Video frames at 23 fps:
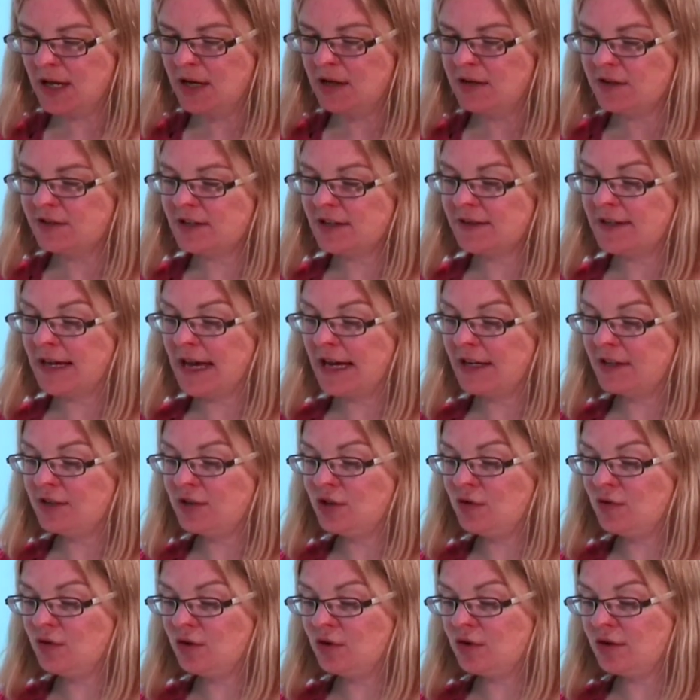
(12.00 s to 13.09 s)
so that
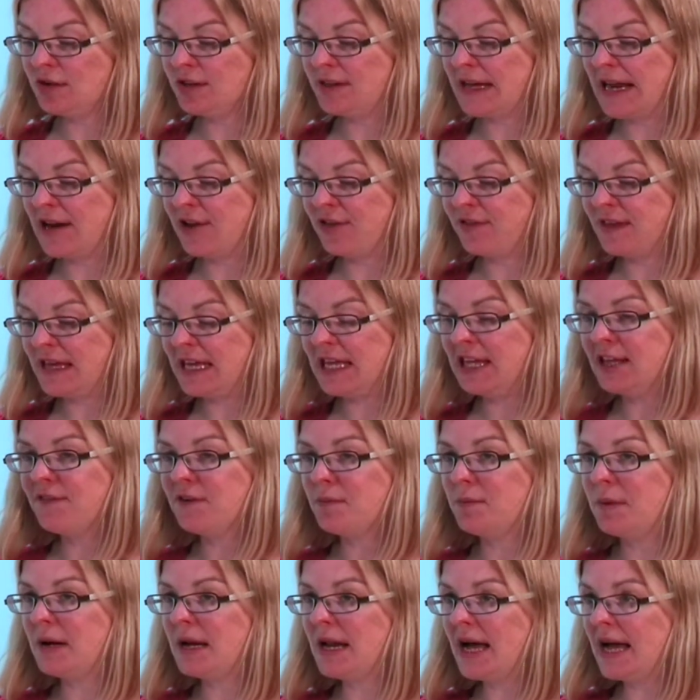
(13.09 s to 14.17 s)
you could then think of
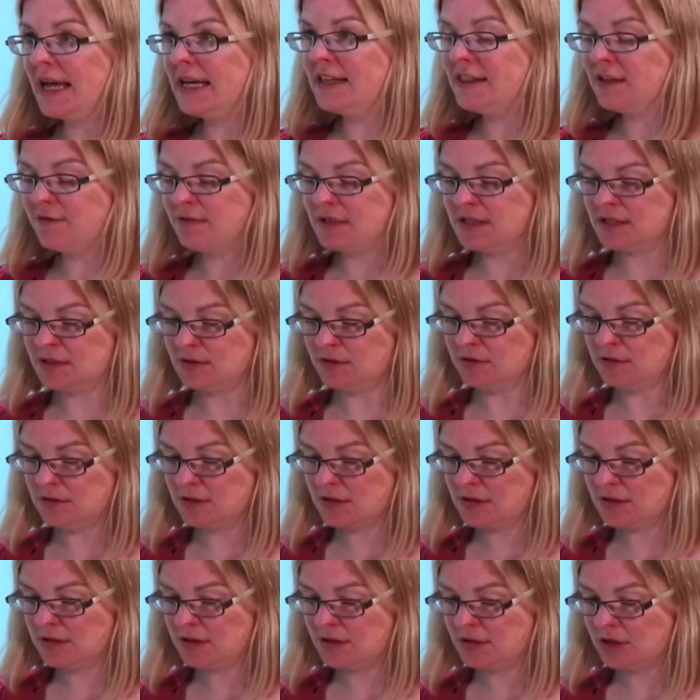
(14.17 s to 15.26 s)
applying the
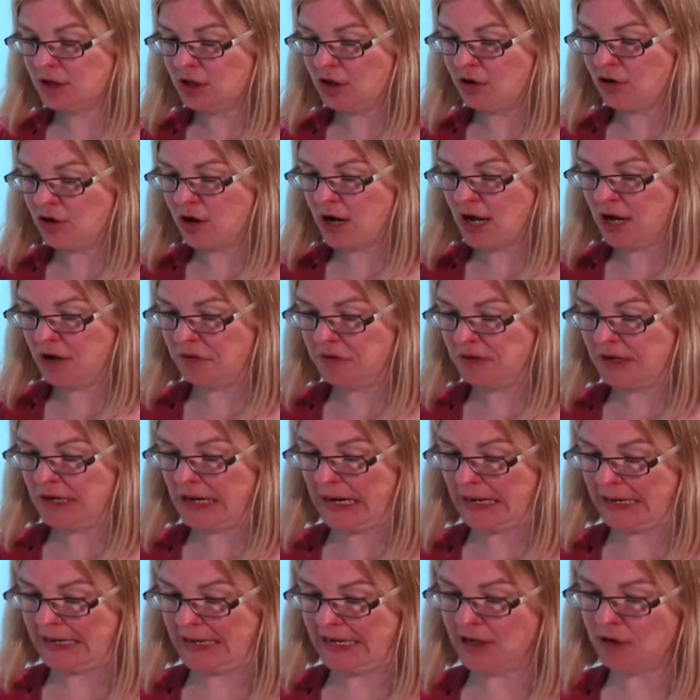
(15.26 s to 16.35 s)
results to your own
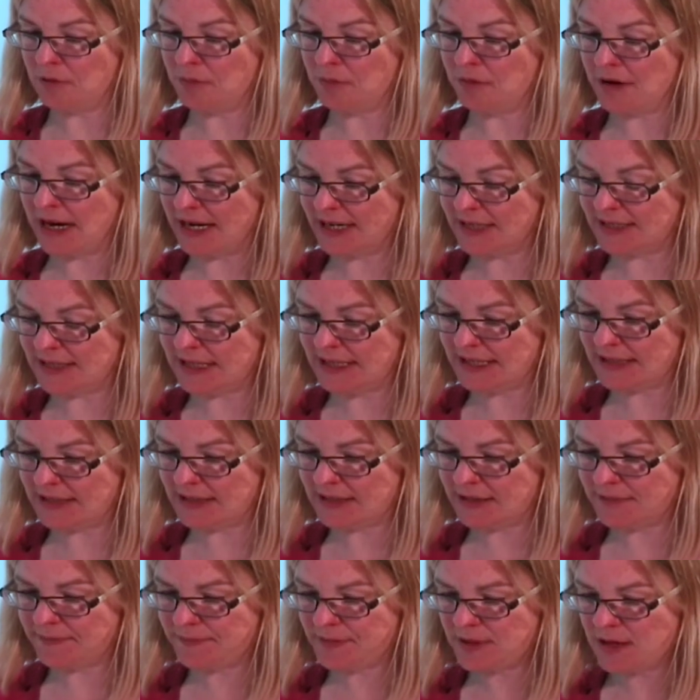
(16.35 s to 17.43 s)
clinical
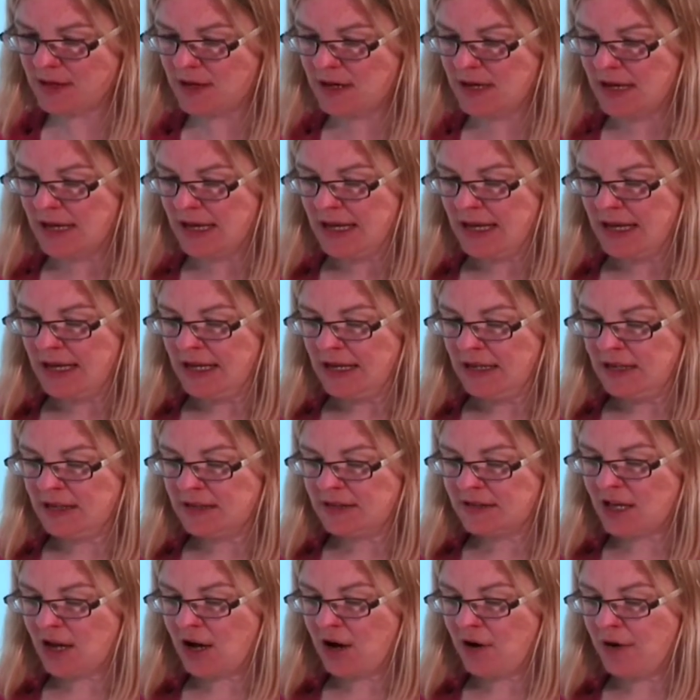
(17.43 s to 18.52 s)
practice.
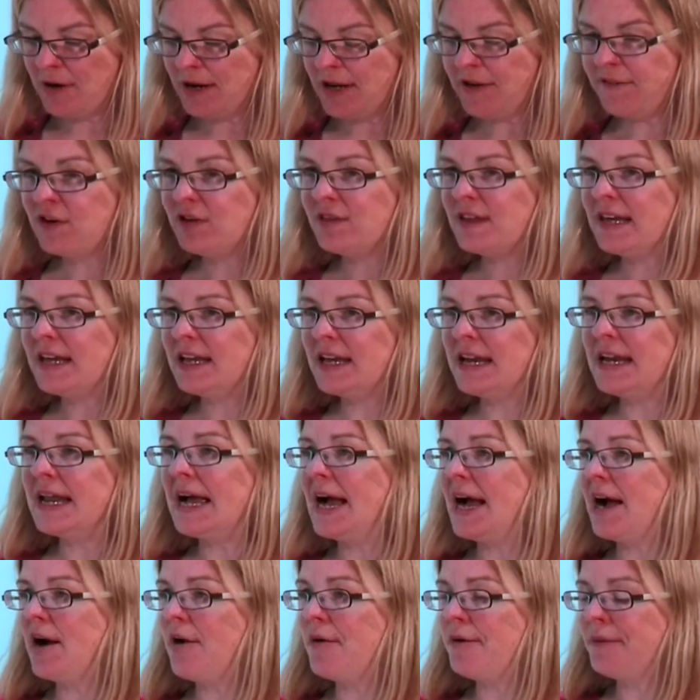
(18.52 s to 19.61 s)
So if you think
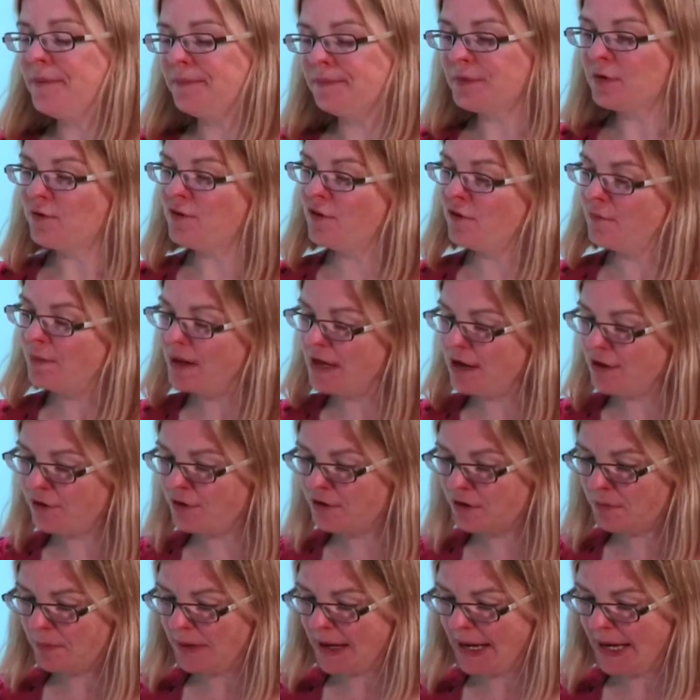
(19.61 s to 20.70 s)
now, we've been through
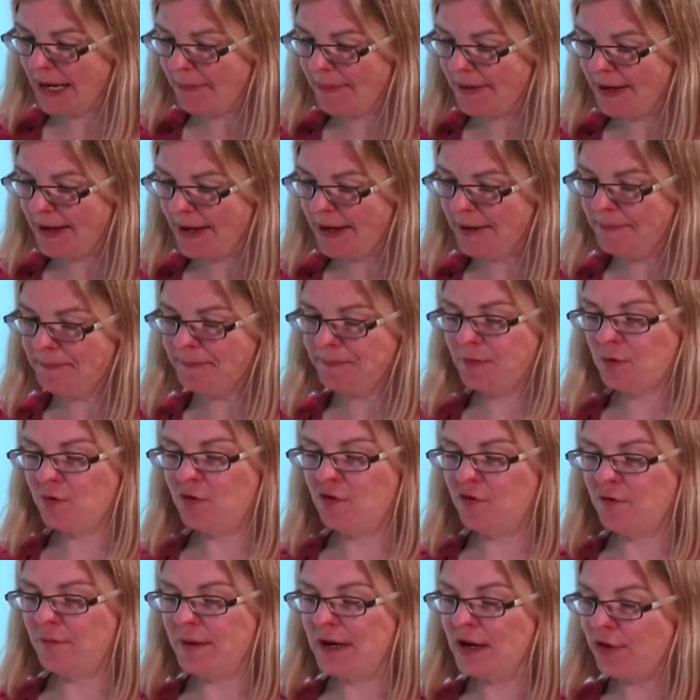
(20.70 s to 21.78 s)
the paper,
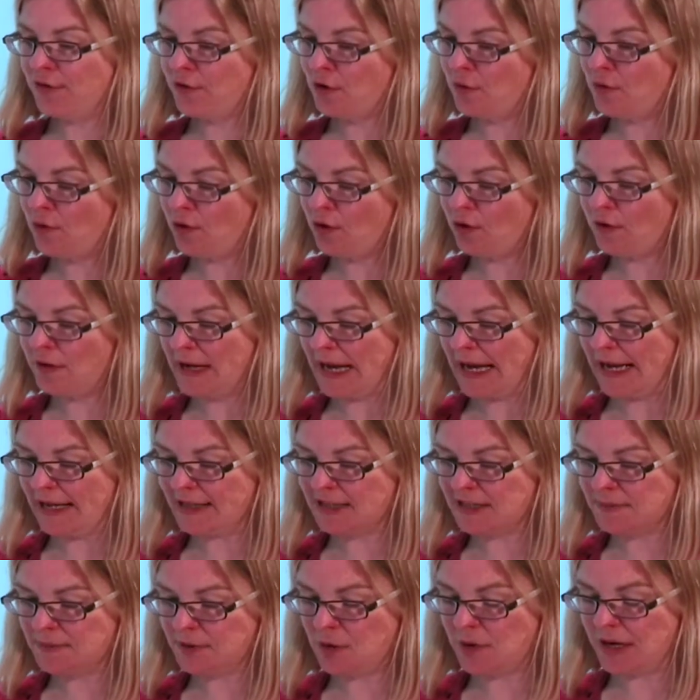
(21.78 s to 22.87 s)
we've been through all the
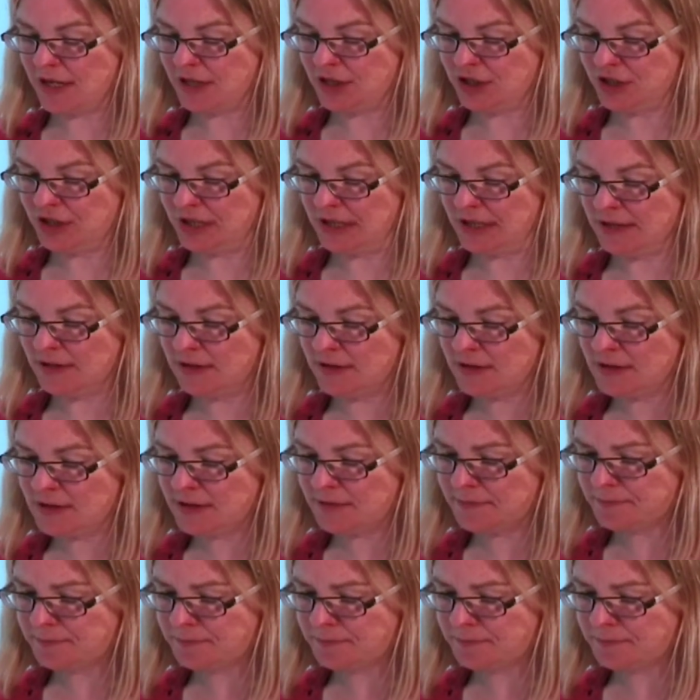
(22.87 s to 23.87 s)
CASP questions,